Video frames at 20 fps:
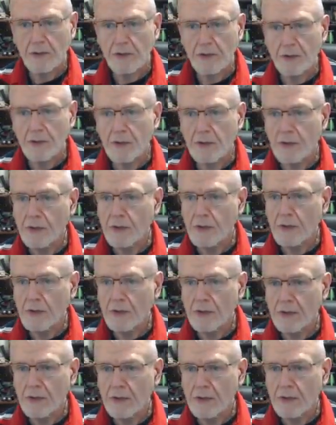
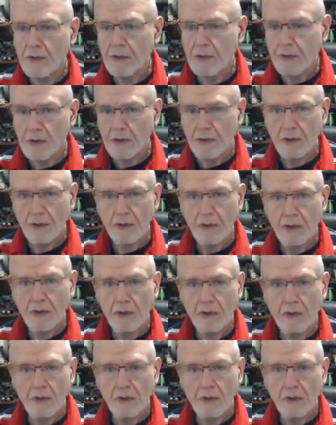Nothing is said.